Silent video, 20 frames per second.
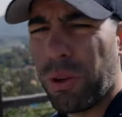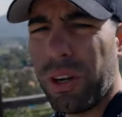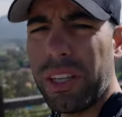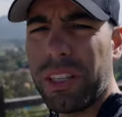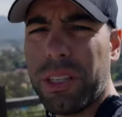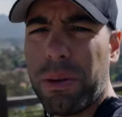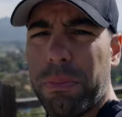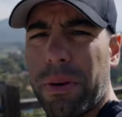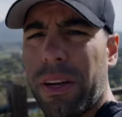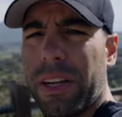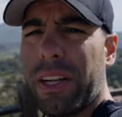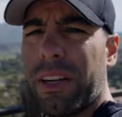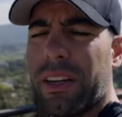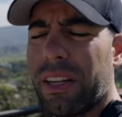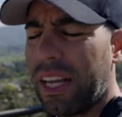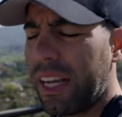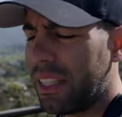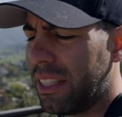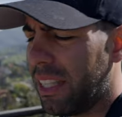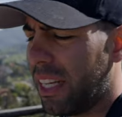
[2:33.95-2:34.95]
want to jump on here.
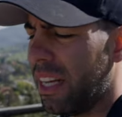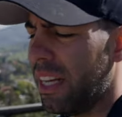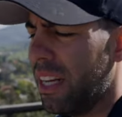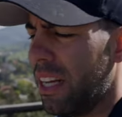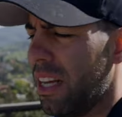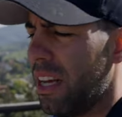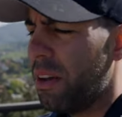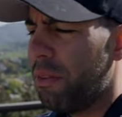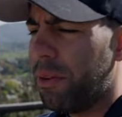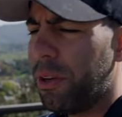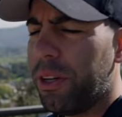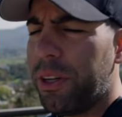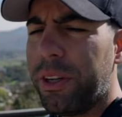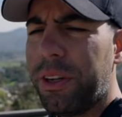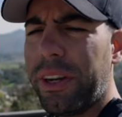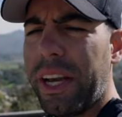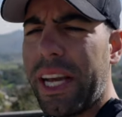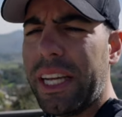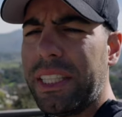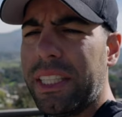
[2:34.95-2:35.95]
Like I said, if you're a
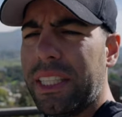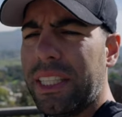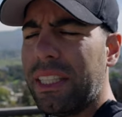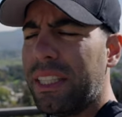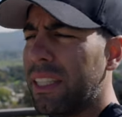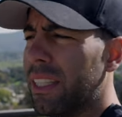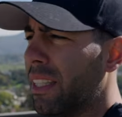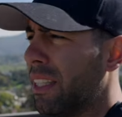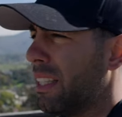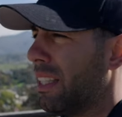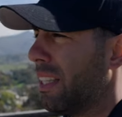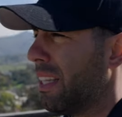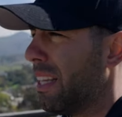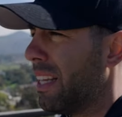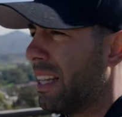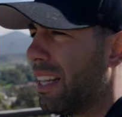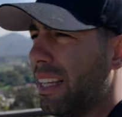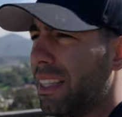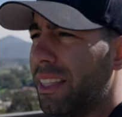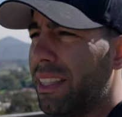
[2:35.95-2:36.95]
new agent,
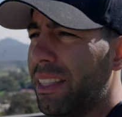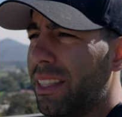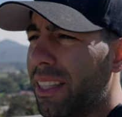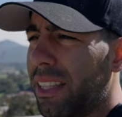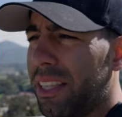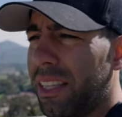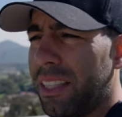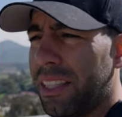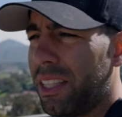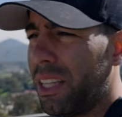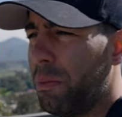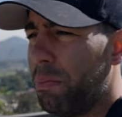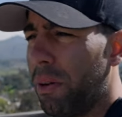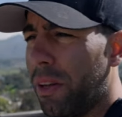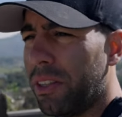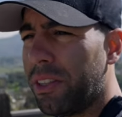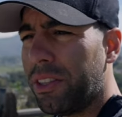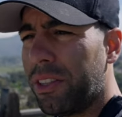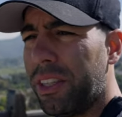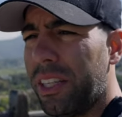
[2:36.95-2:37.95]
this is a cheap
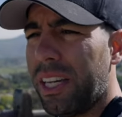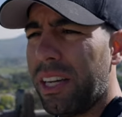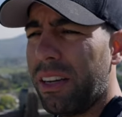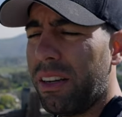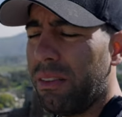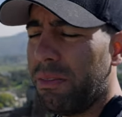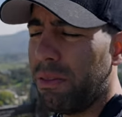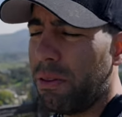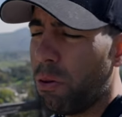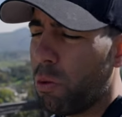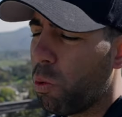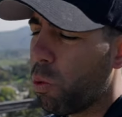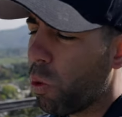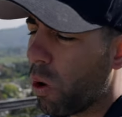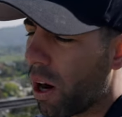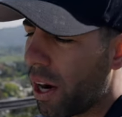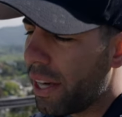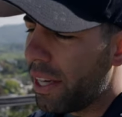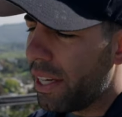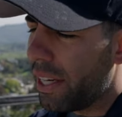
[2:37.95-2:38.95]
alternative.
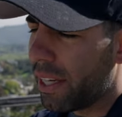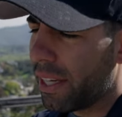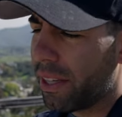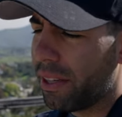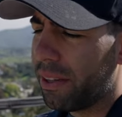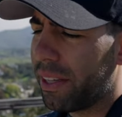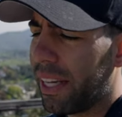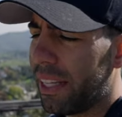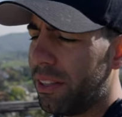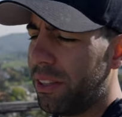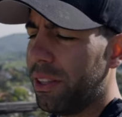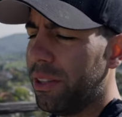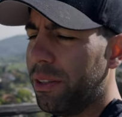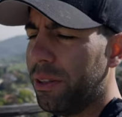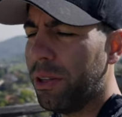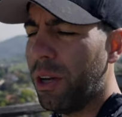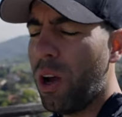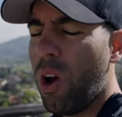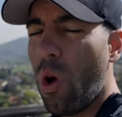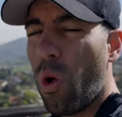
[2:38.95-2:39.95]
One, you get
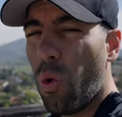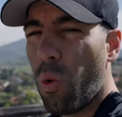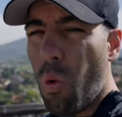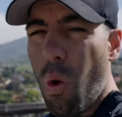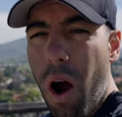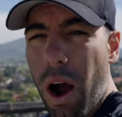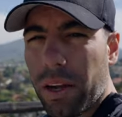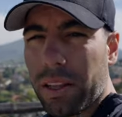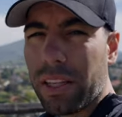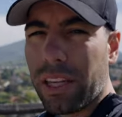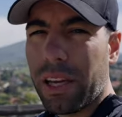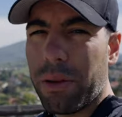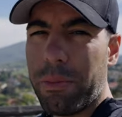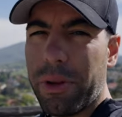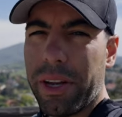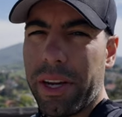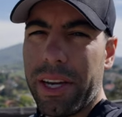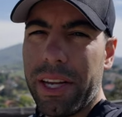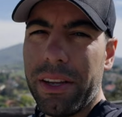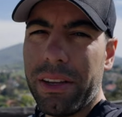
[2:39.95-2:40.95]
to walk the
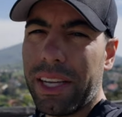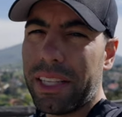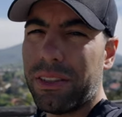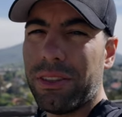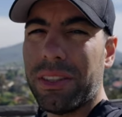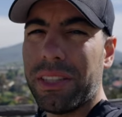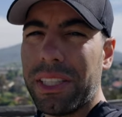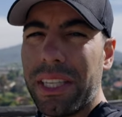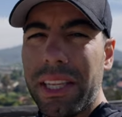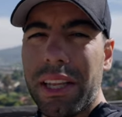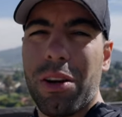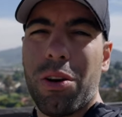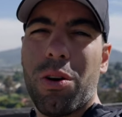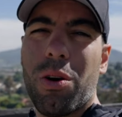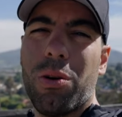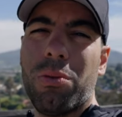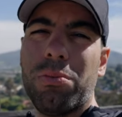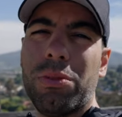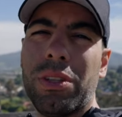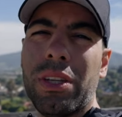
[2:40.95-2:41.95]
community, you get to see the
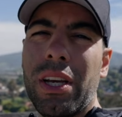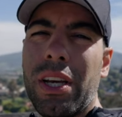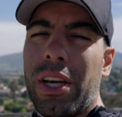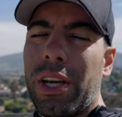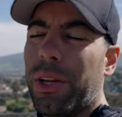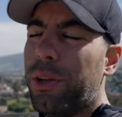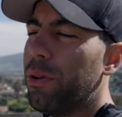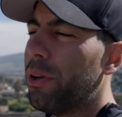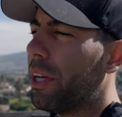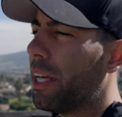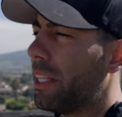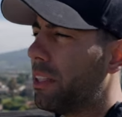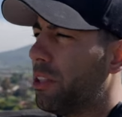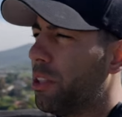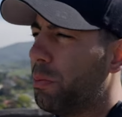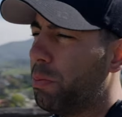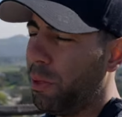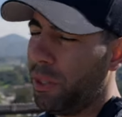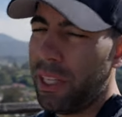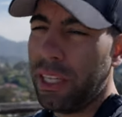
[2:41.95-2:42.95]
homes, you get
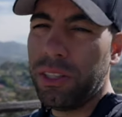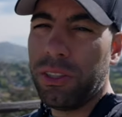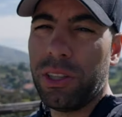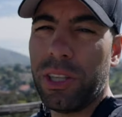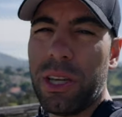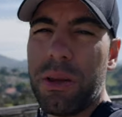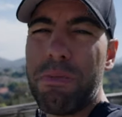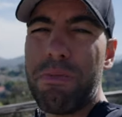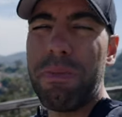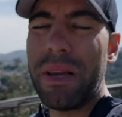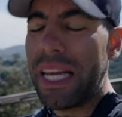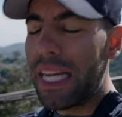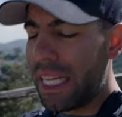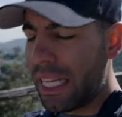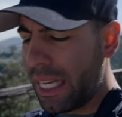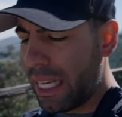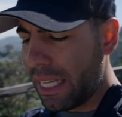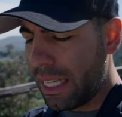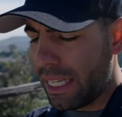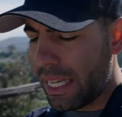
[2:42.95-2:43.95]
to potentially meet
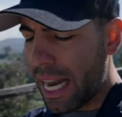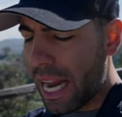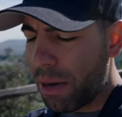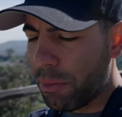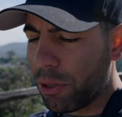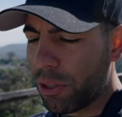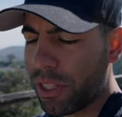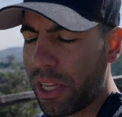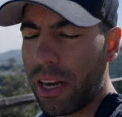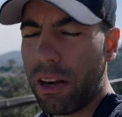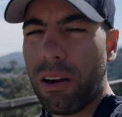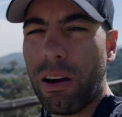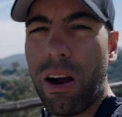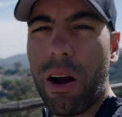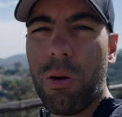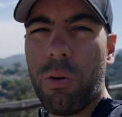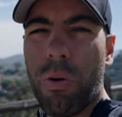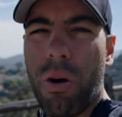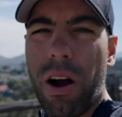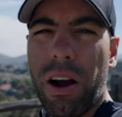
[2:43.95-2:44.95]
neighbors that are
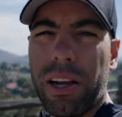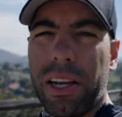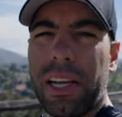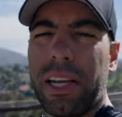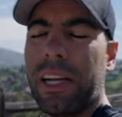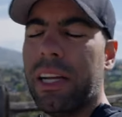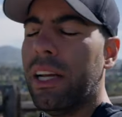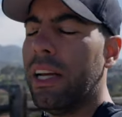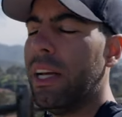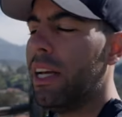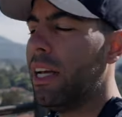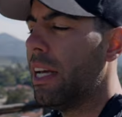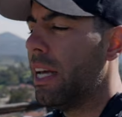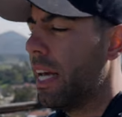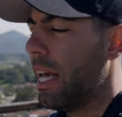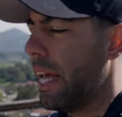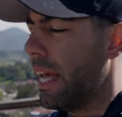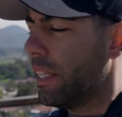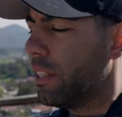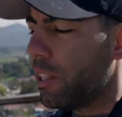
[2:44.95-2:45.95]
out walking,
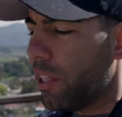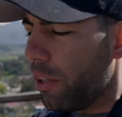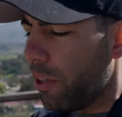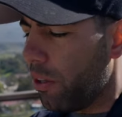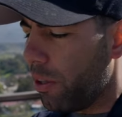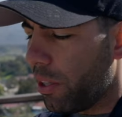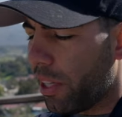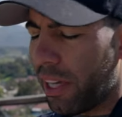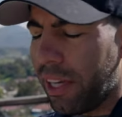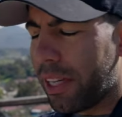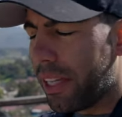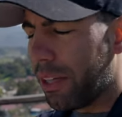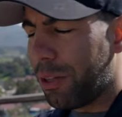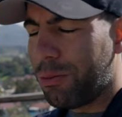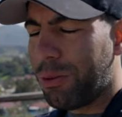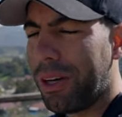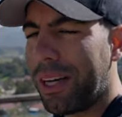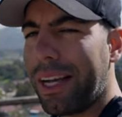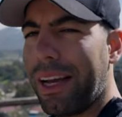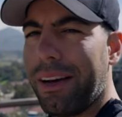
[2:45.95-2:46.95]
and two, you get a good
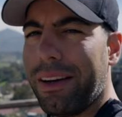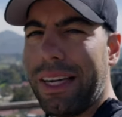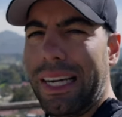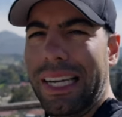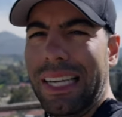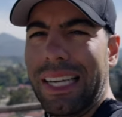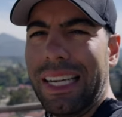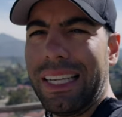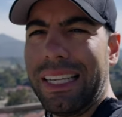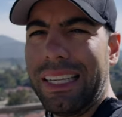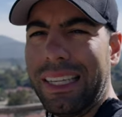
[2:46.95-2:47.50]
workout in.